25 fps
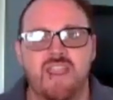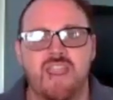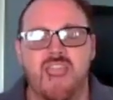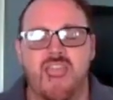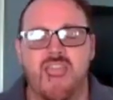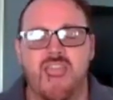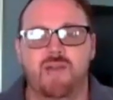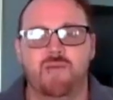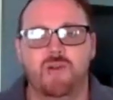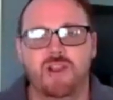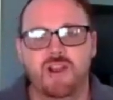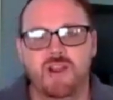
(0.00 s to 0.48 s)

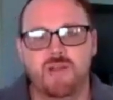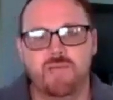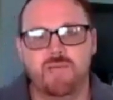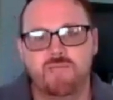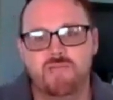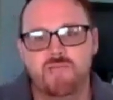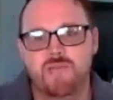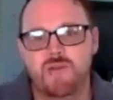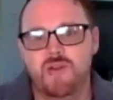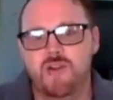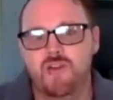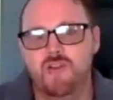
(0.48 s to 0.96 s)
And we're going
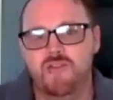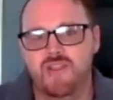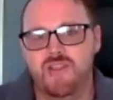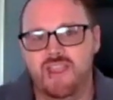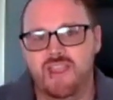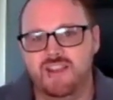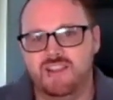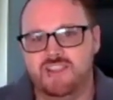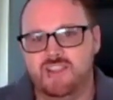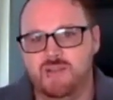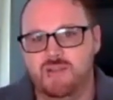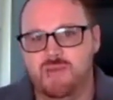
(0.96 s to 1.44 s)
to move
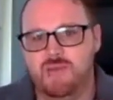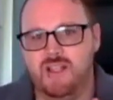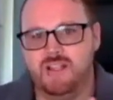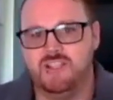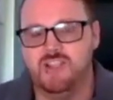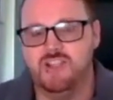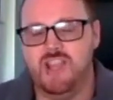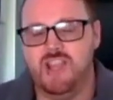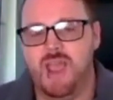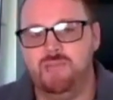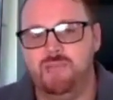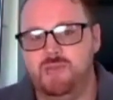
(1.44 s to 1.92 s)
into about
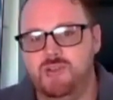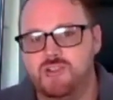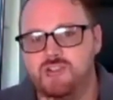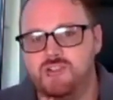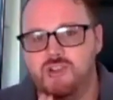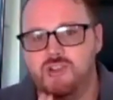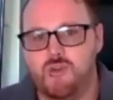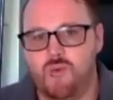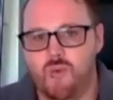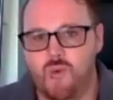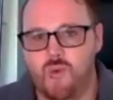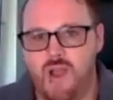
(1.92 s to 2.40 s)
chapter
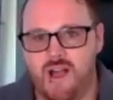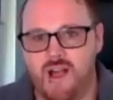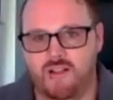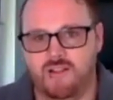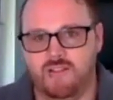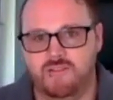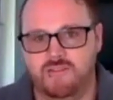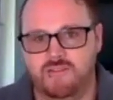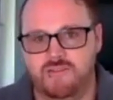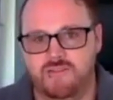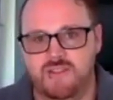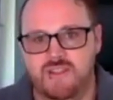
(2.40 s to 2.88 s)

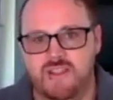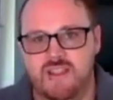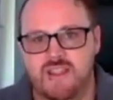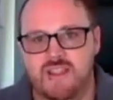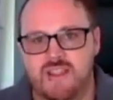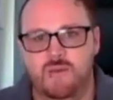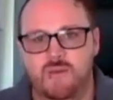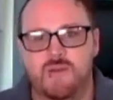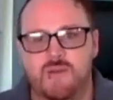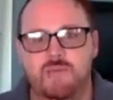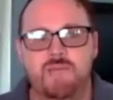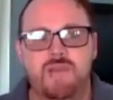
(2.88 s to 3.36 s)
12.
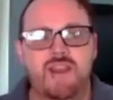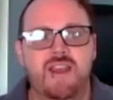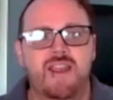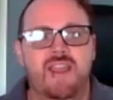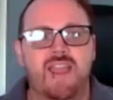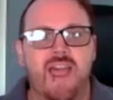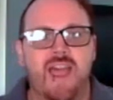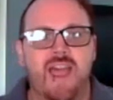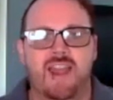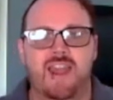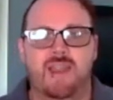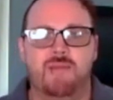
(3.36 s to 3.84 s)
We meet a
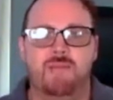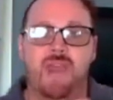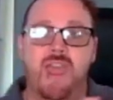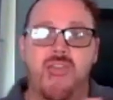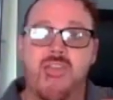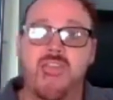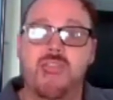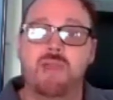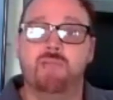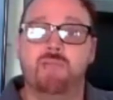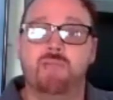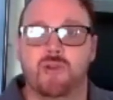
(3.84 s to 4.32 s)
guy named
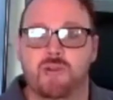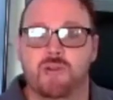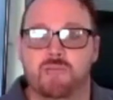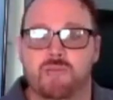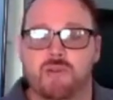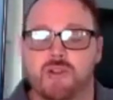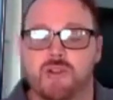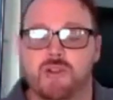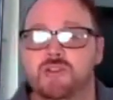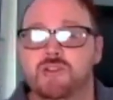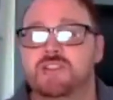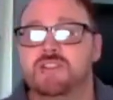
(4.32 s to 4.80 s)
Abram,
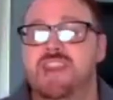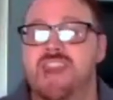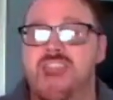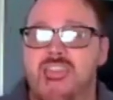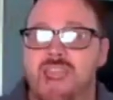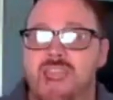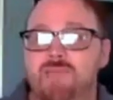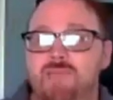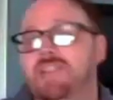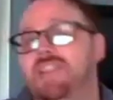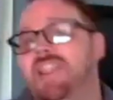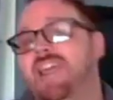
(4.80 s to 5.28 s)
whose
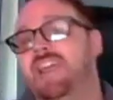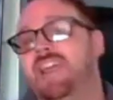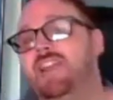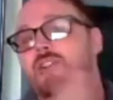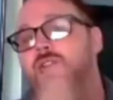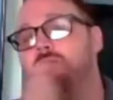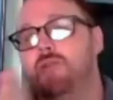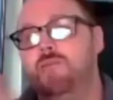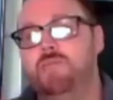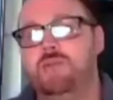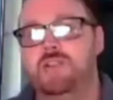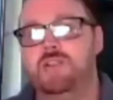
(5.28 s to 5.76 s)
name
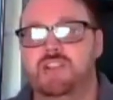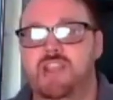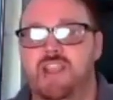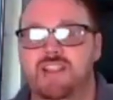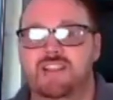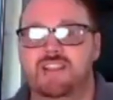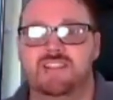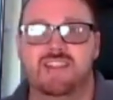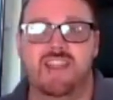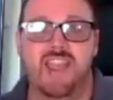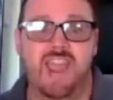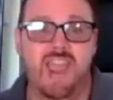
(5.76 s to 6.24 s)
later would be
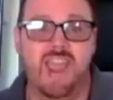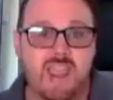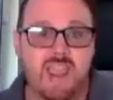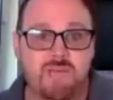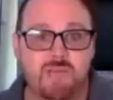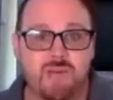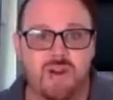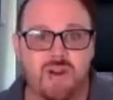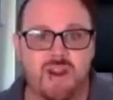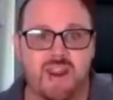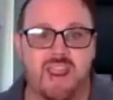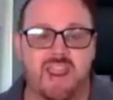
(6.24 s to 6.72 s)
changed to
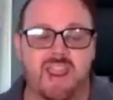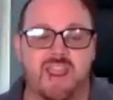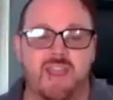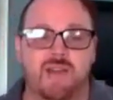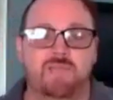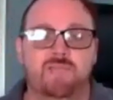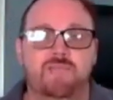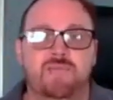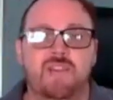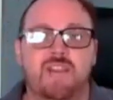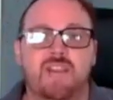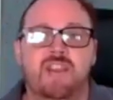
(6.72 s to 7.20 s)

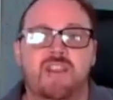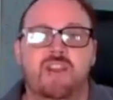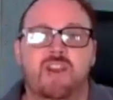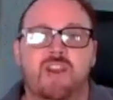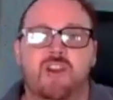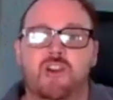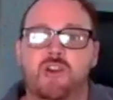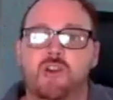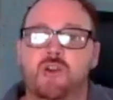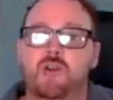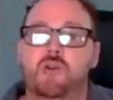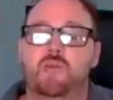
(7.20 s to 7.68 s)
Abraham,
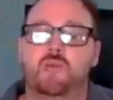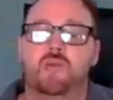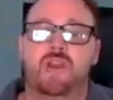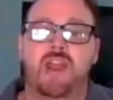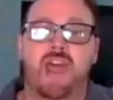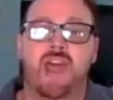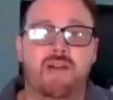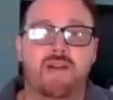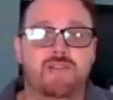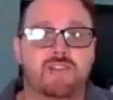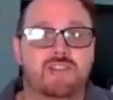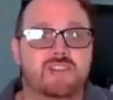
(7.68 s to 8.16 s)
who would
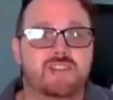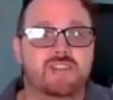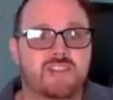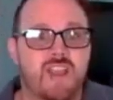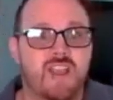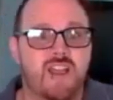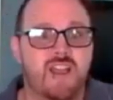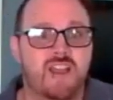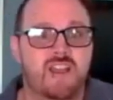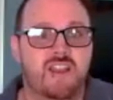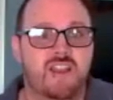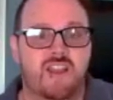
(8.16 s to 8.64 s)
have
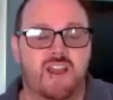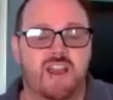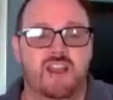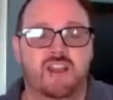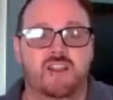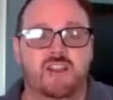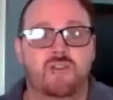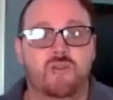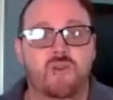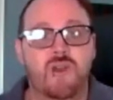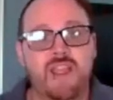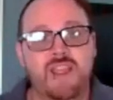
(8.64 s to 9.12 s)

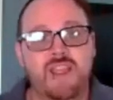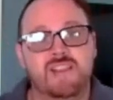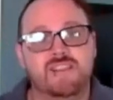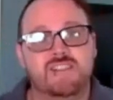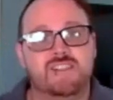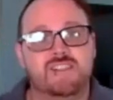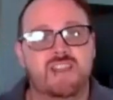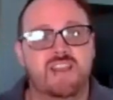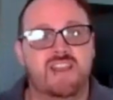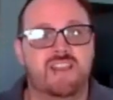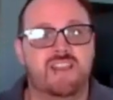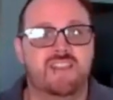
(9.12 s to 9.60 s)
a
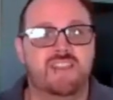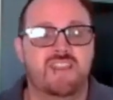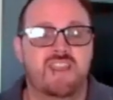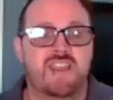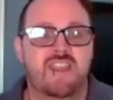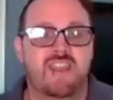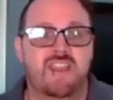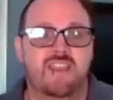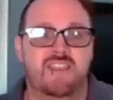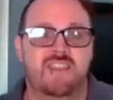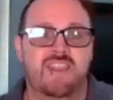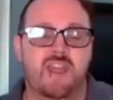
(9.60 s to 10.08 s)
grandson
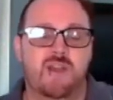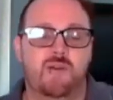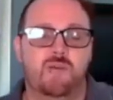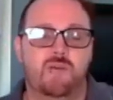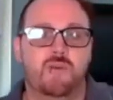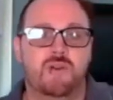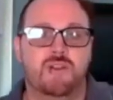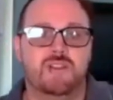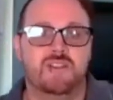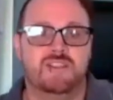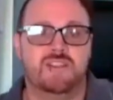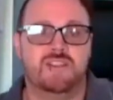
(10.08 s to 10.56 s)
that
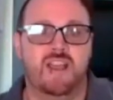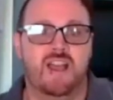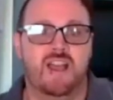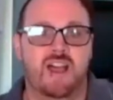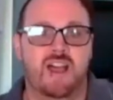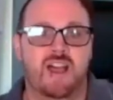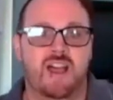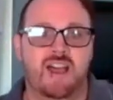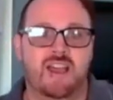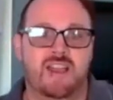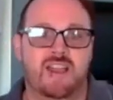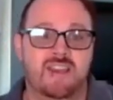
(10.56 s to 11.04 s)
was
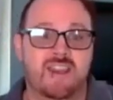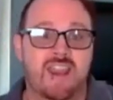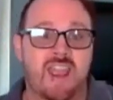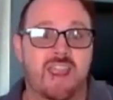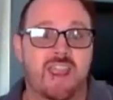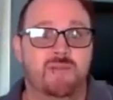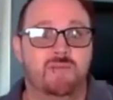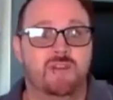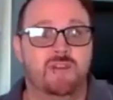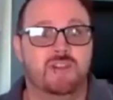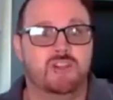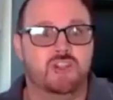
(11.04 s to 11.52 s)

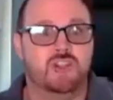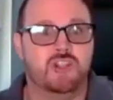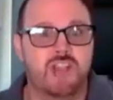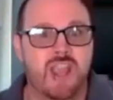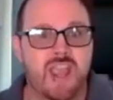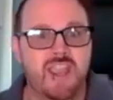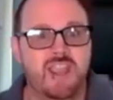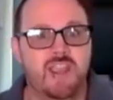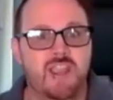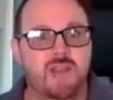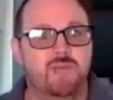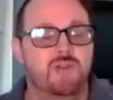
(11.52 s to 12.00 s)
named
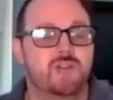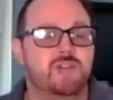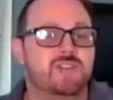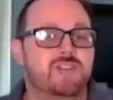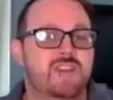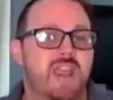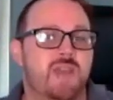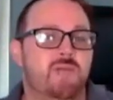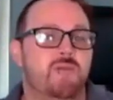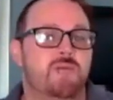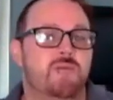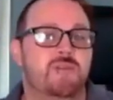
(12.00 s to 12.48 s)
Jacob, whose
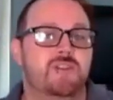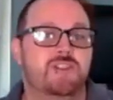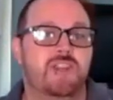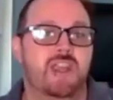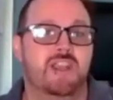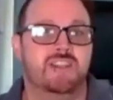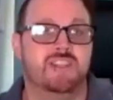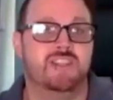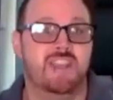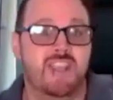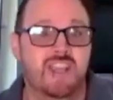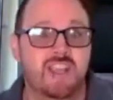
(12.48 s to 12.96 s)
name would be
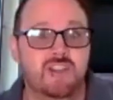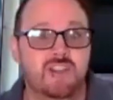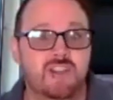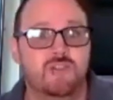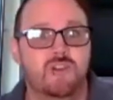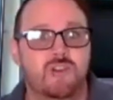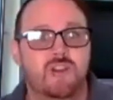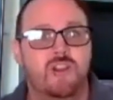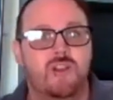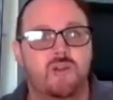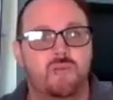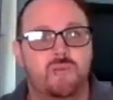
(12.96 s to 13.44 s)
changed to
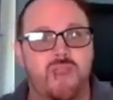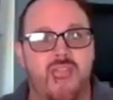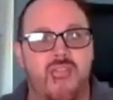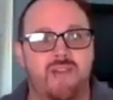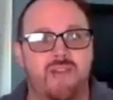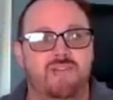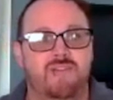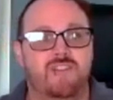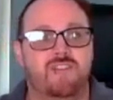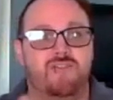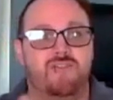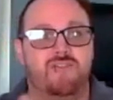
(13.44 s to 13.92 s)
Israel. And we
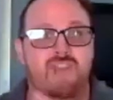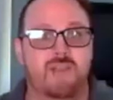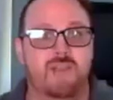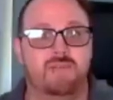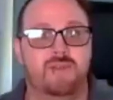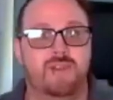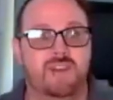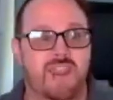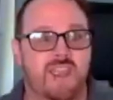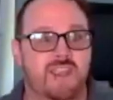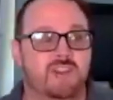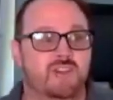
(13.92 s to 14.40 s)
have this
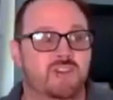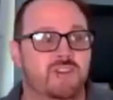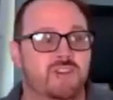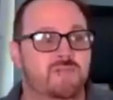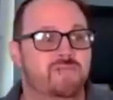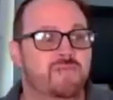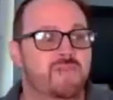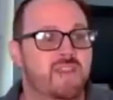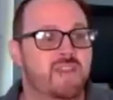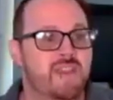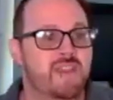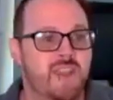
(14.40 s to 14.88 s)
family
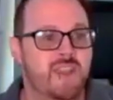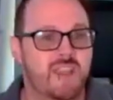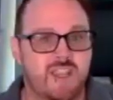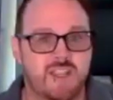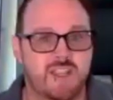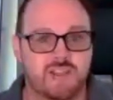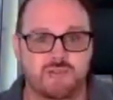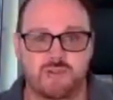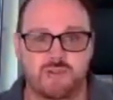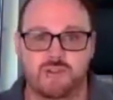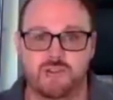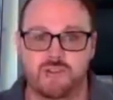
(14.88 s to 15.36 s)
nation,
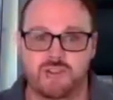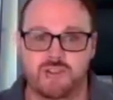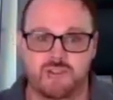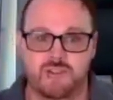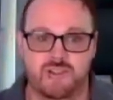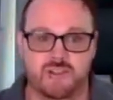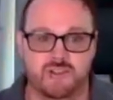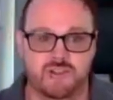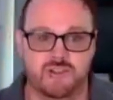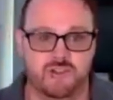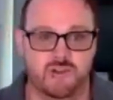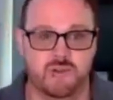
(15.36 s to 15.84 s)
Israel,
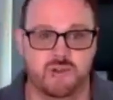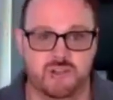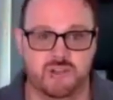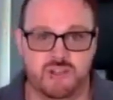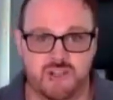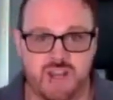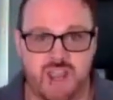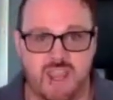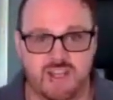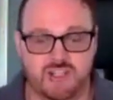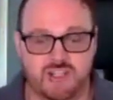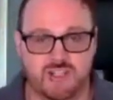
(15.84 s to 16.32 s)
the Jewish
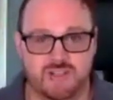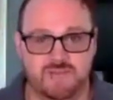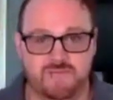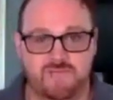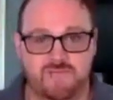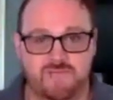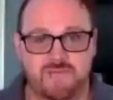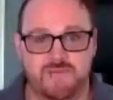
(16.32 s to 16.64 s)
nation.